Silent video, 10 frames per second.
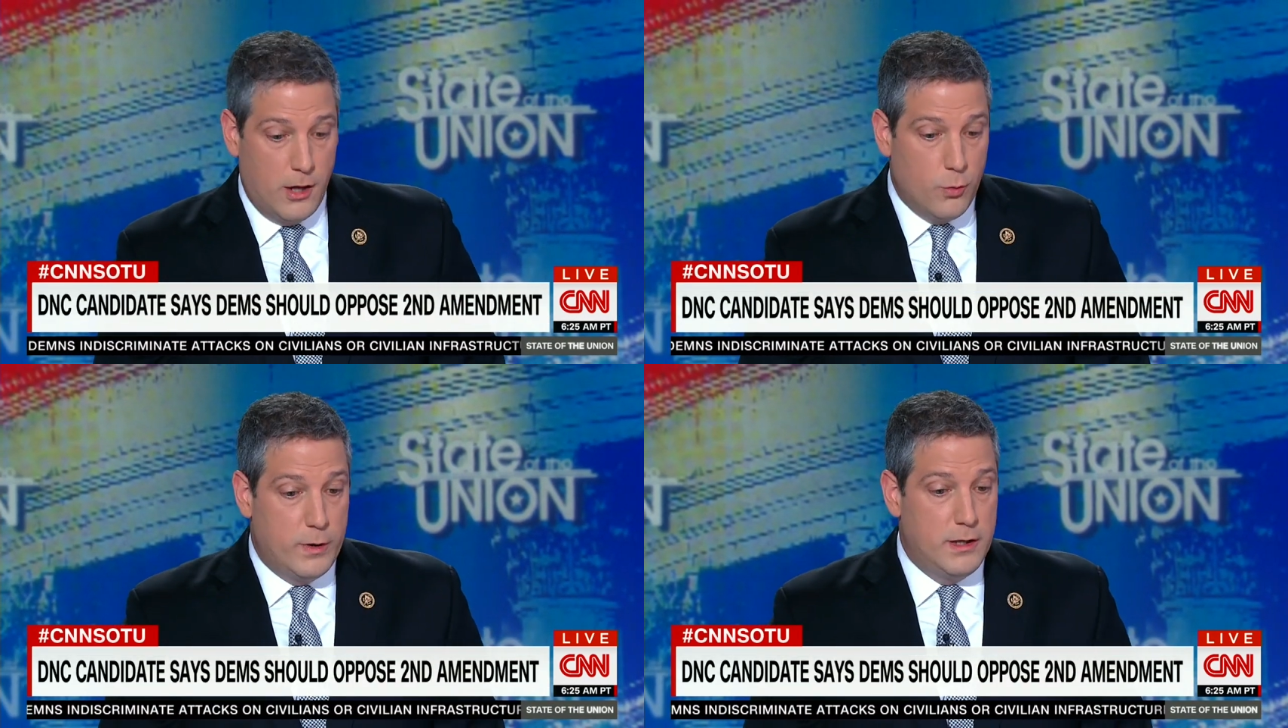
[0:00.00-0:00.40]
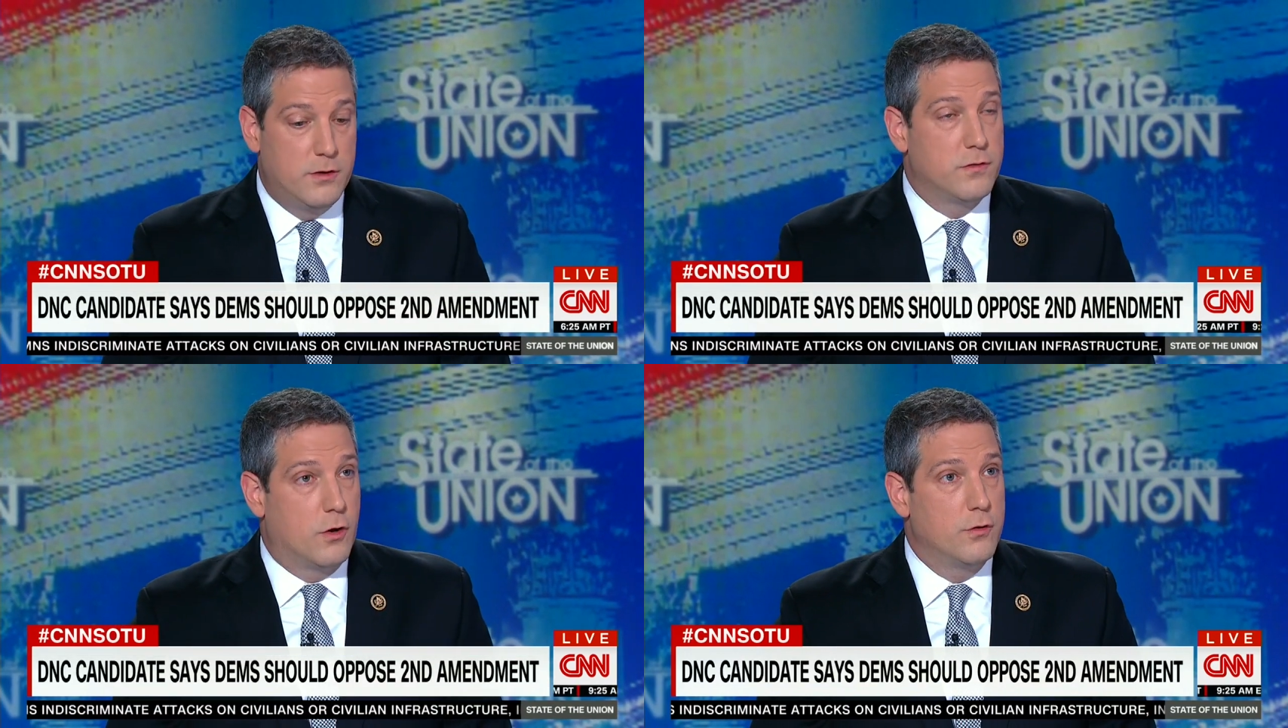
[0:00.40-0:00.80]
we need to
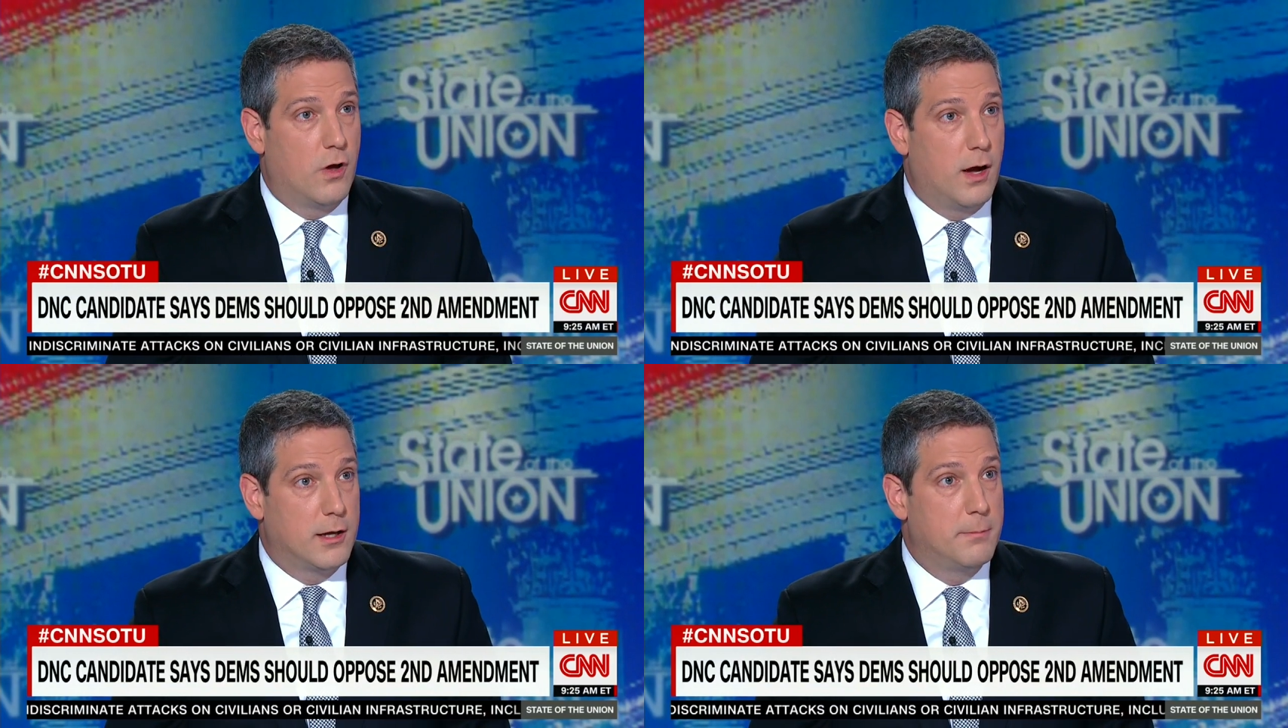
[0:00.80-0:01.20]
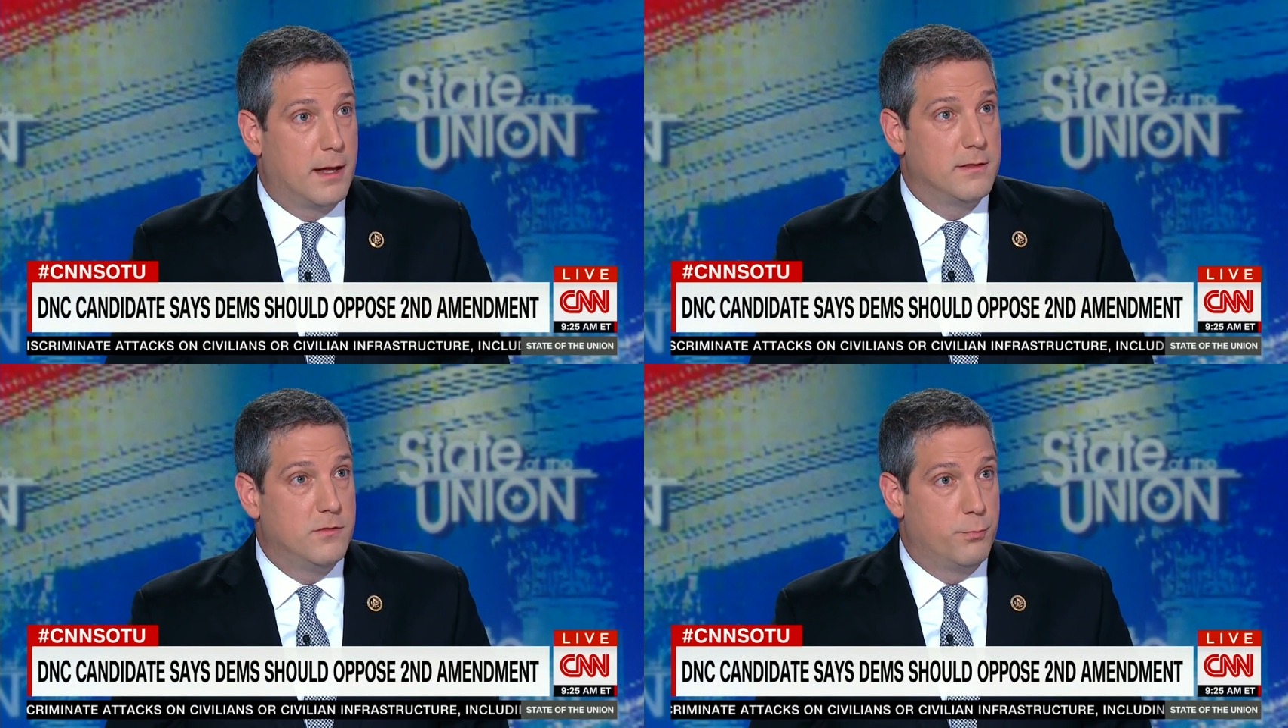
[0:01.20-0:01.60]
start talking about
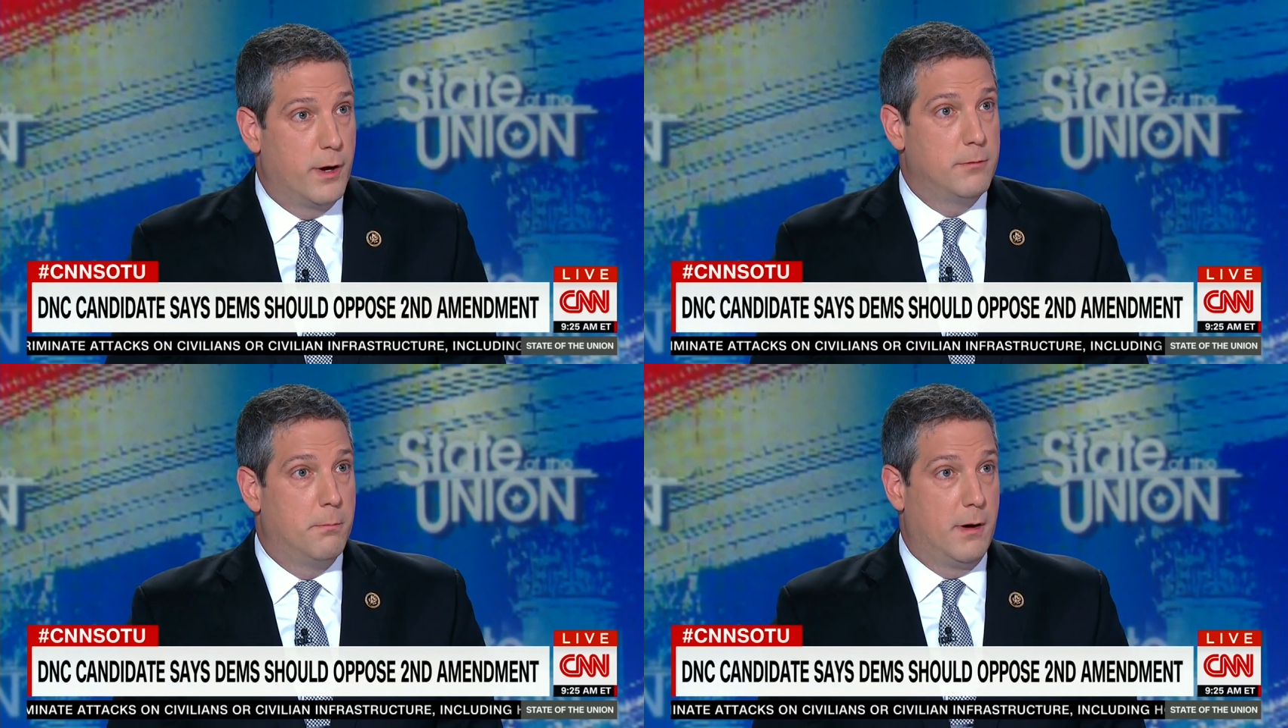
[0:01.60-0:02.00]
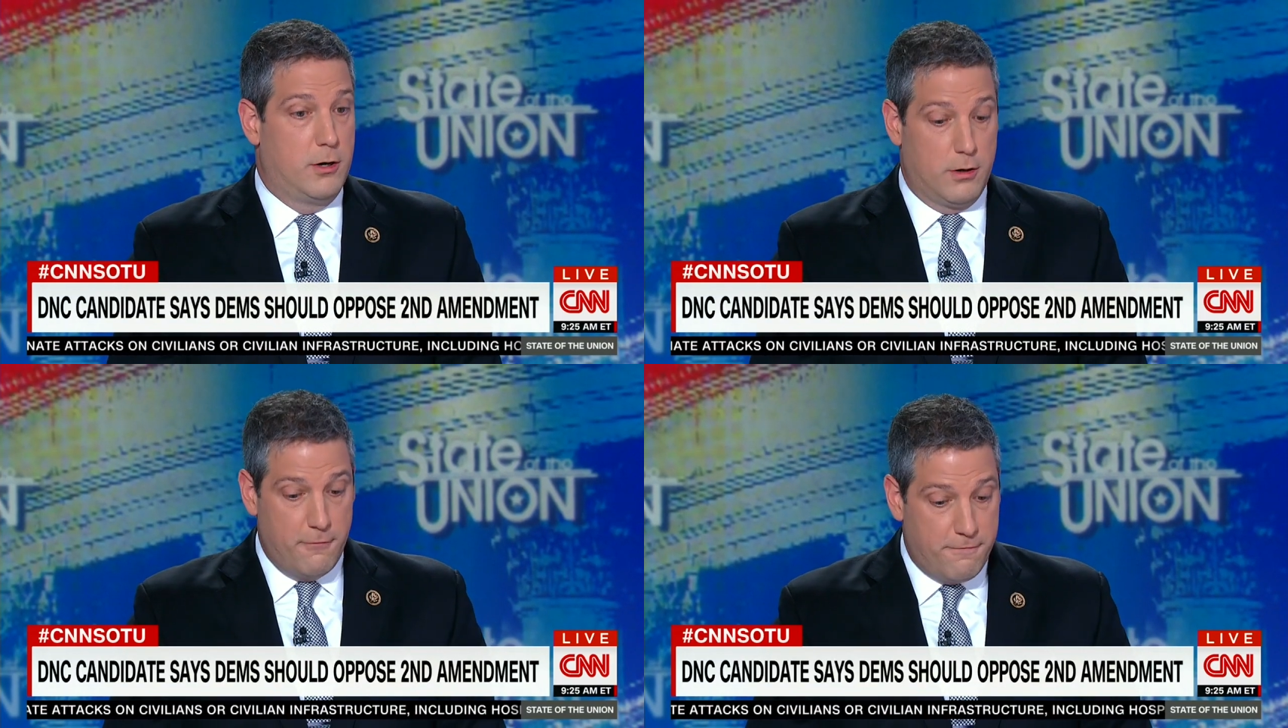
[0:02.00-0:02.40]
these bread and
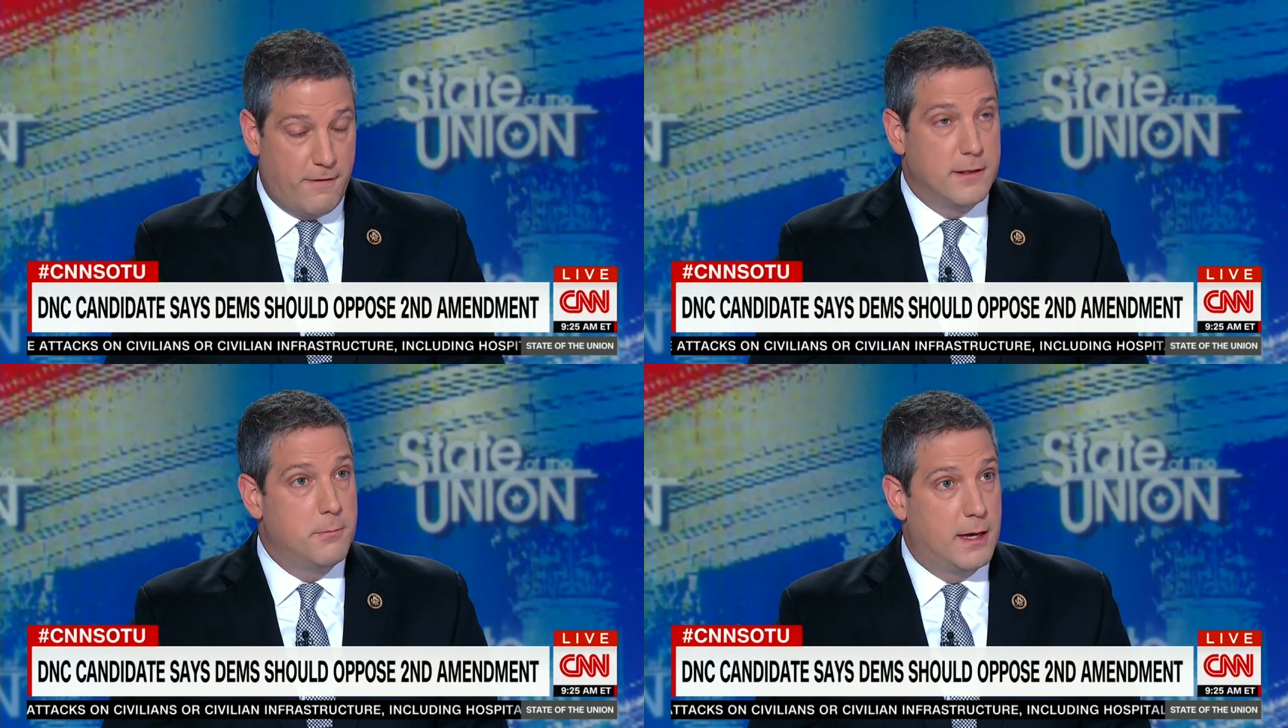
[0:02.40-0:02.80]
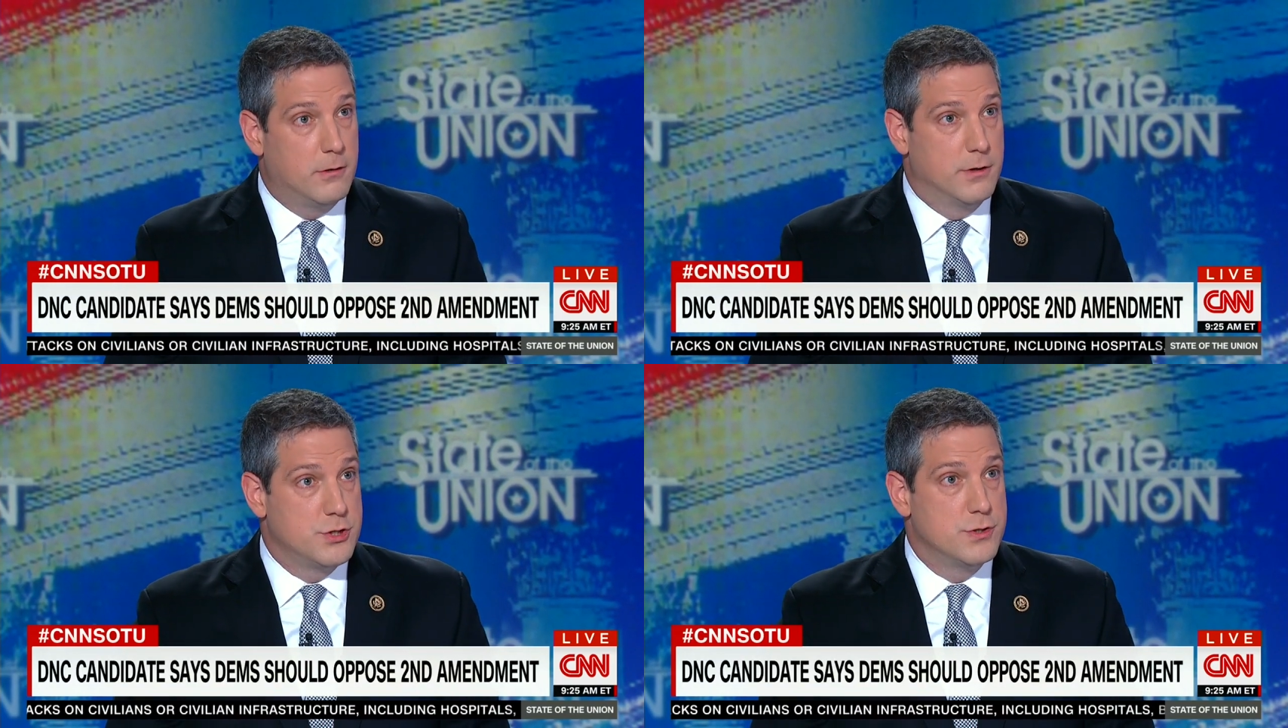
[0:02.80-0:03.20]
butter fundamental
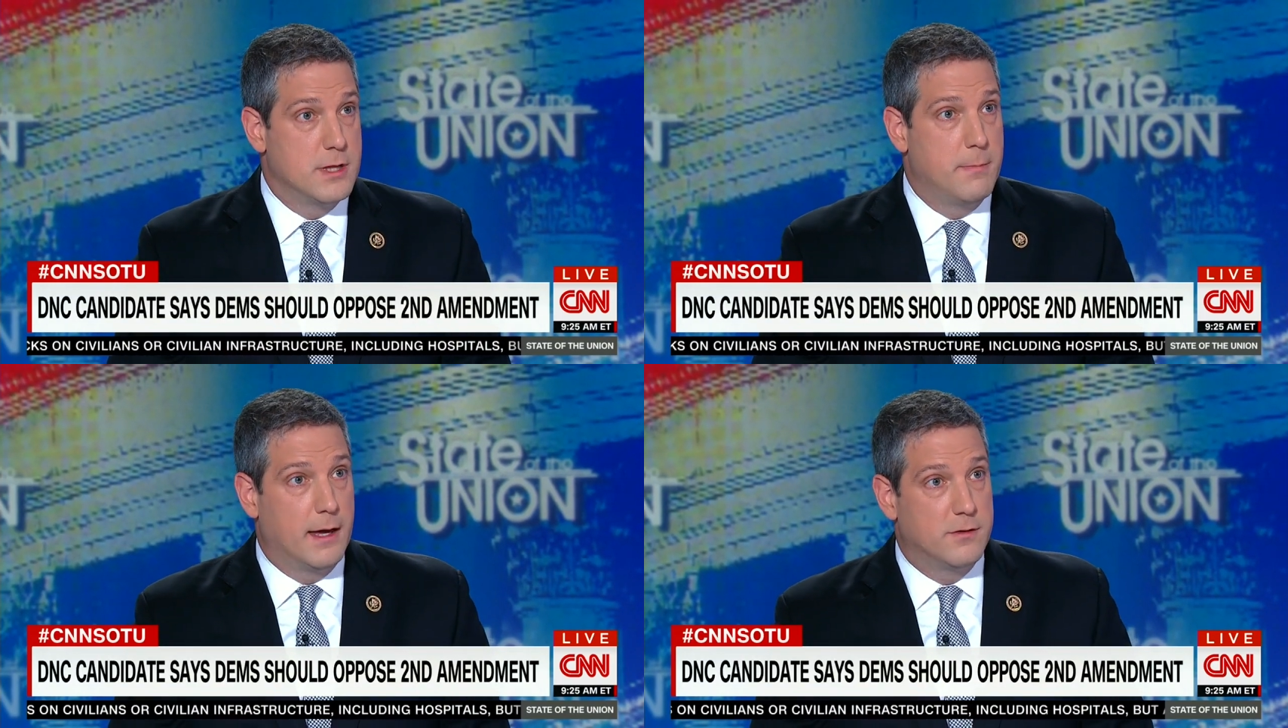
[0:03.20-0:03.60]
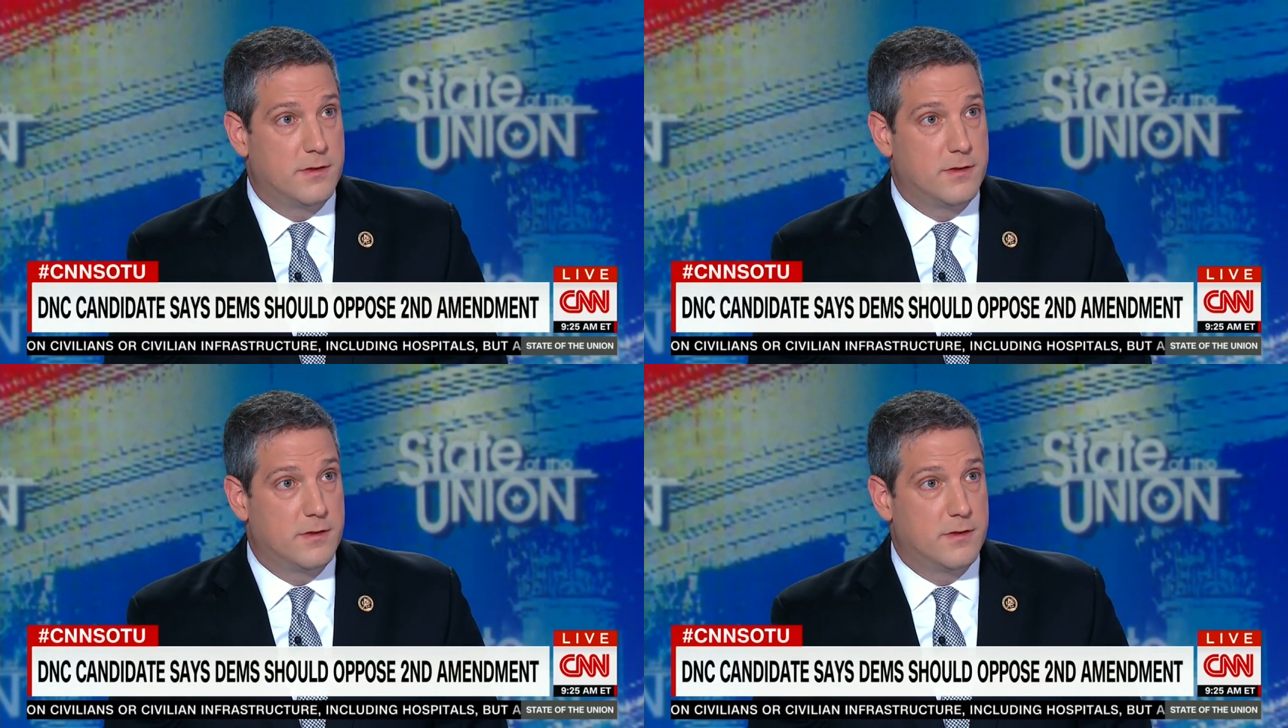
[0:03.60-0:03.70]
issues that make us